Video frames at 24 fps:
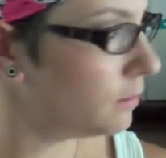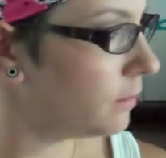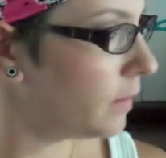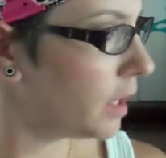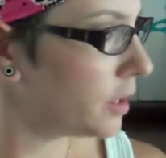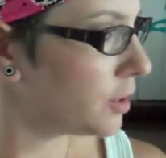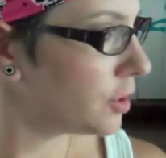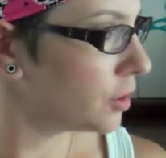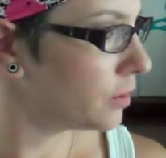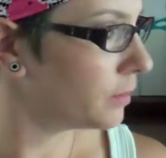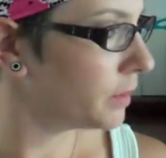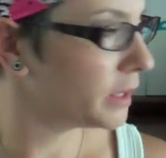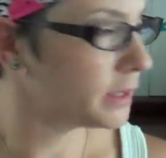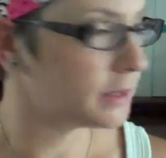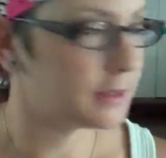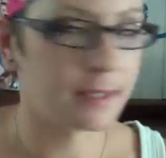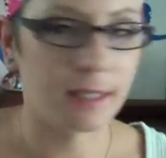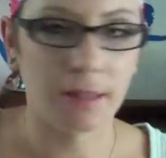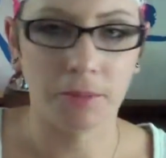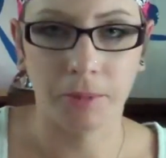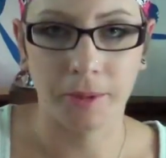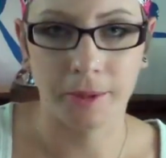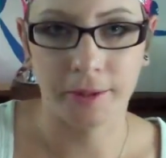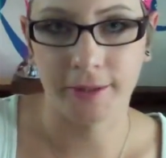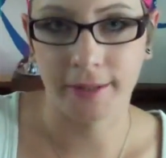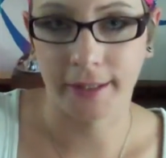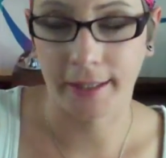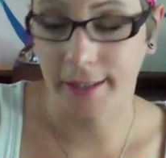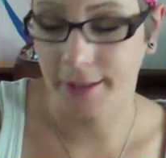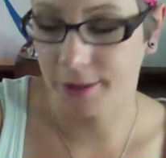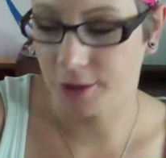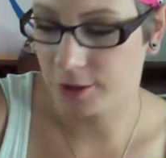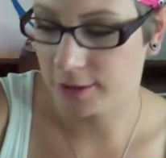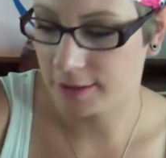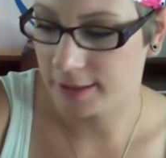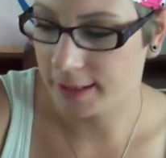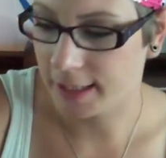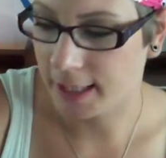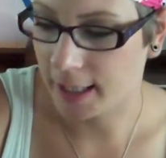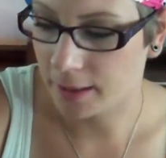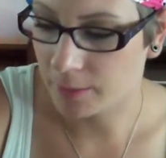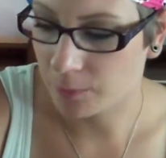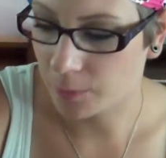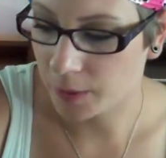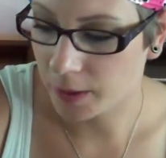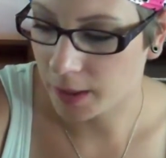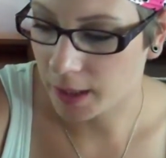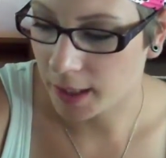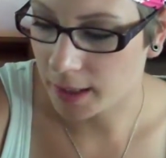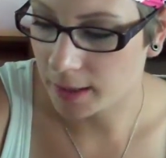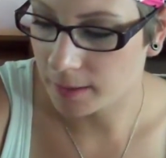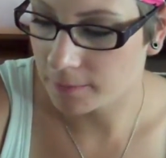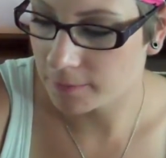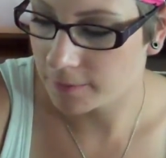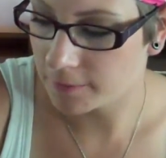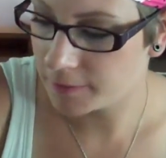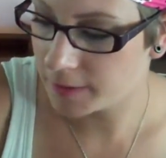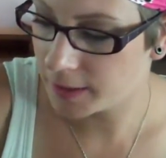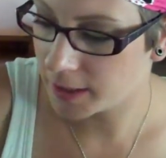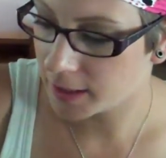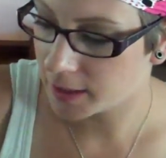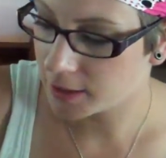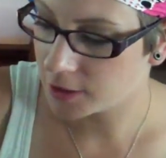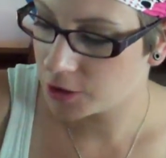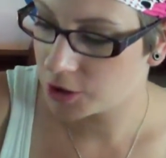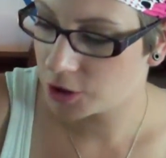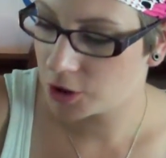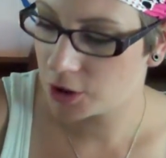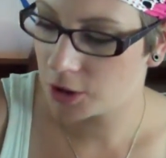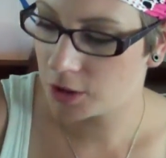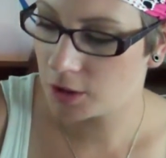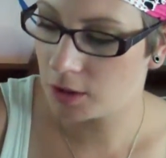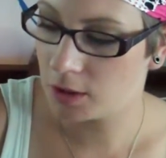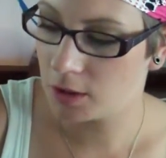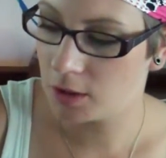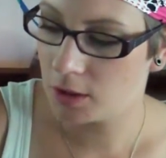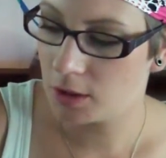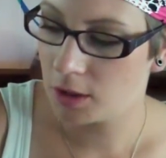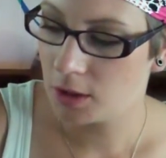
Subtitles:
measurements and percentages again when I am finished.